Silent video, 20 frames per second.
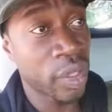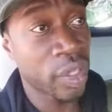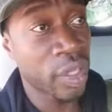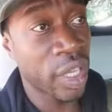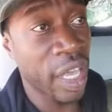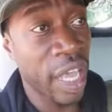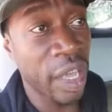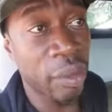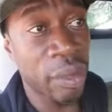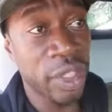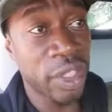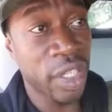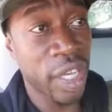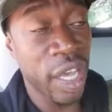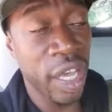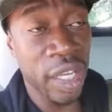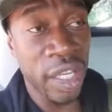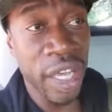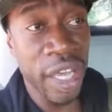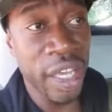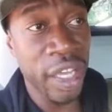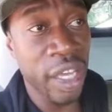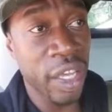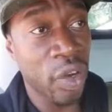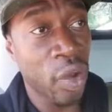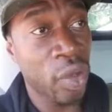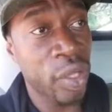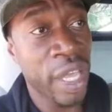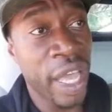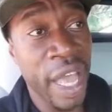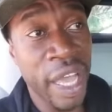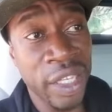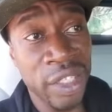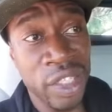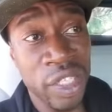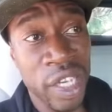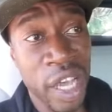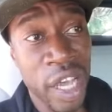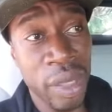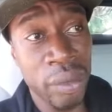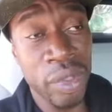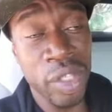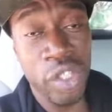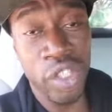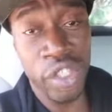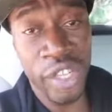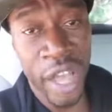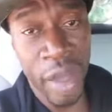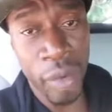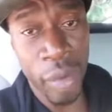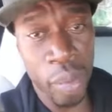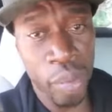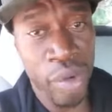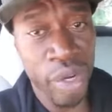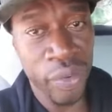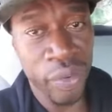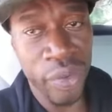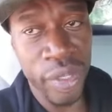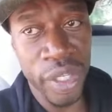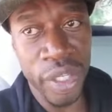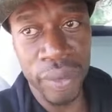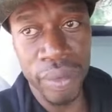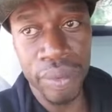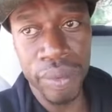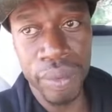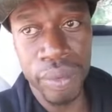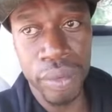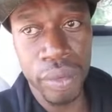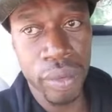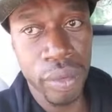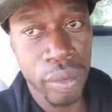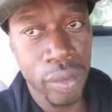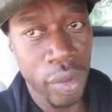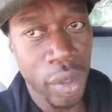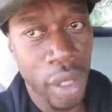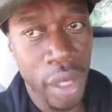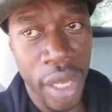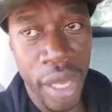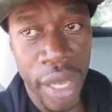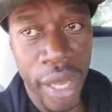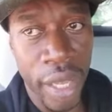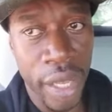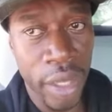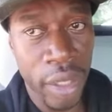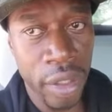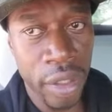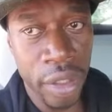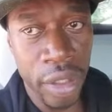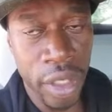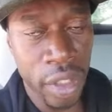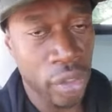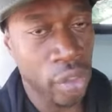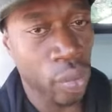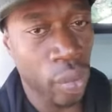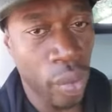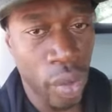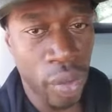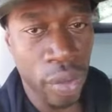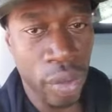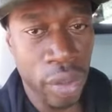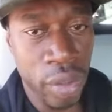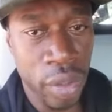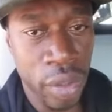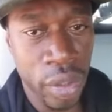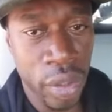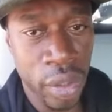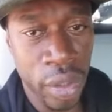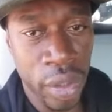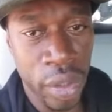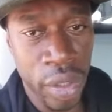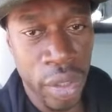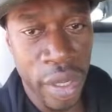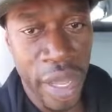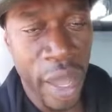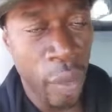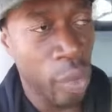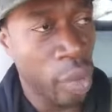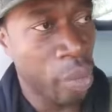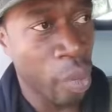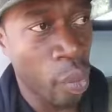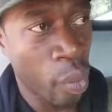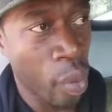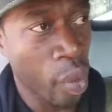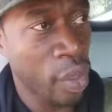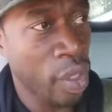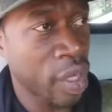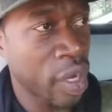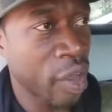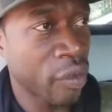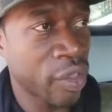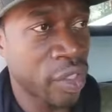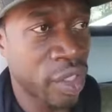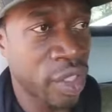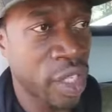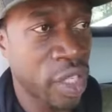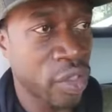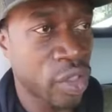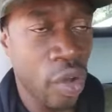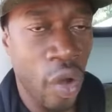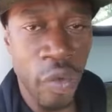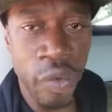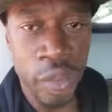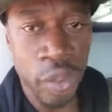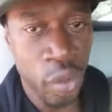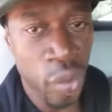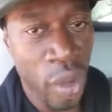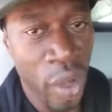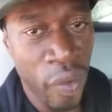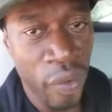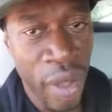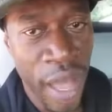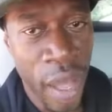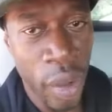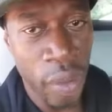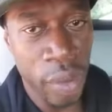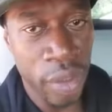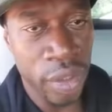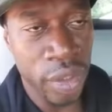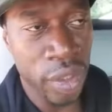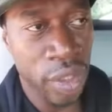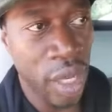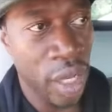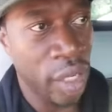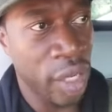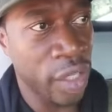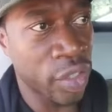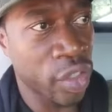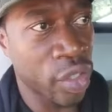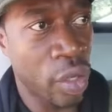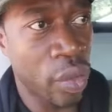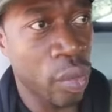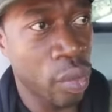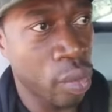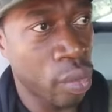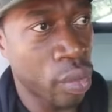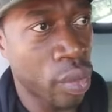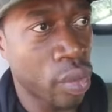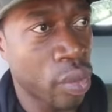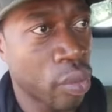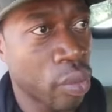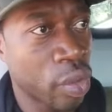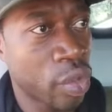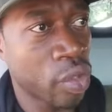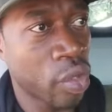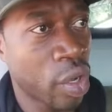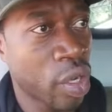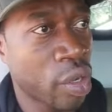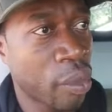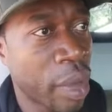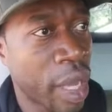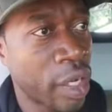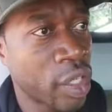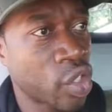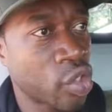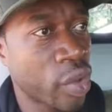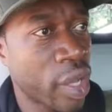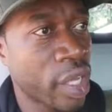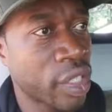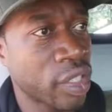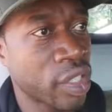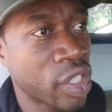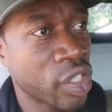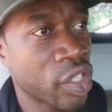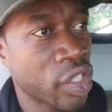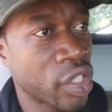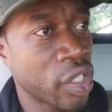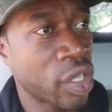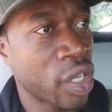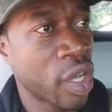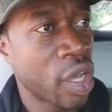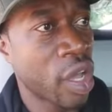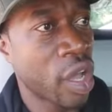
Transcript: came into LA and only had time to shower briefly and get to work. And we've been working ever since, over 12 hours in LA. So we're talking about a transition